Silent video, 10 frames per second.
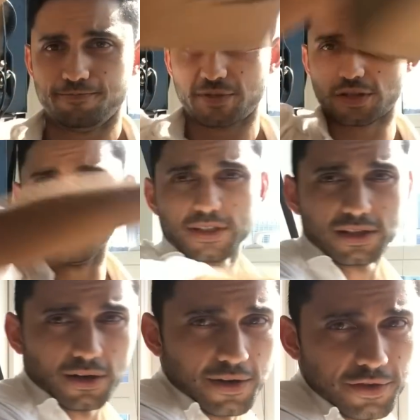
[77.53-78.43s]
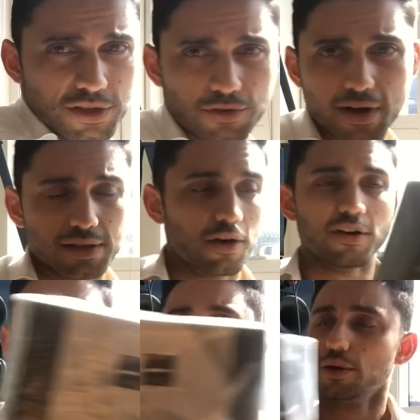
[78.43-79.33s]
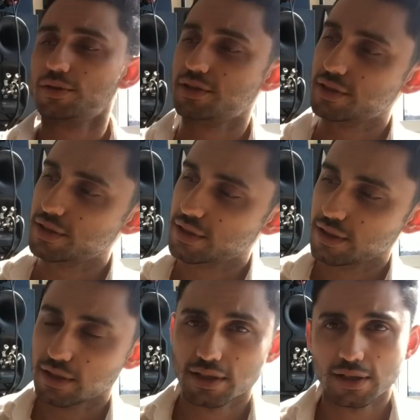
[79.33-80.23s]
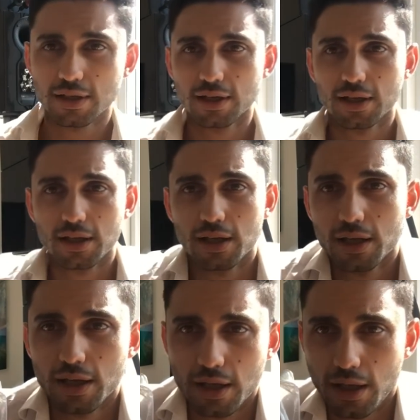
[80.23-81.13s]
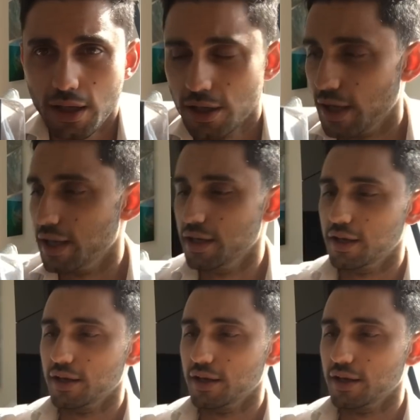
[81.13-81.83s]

So this is delivered straight direct from Bose. You get it in a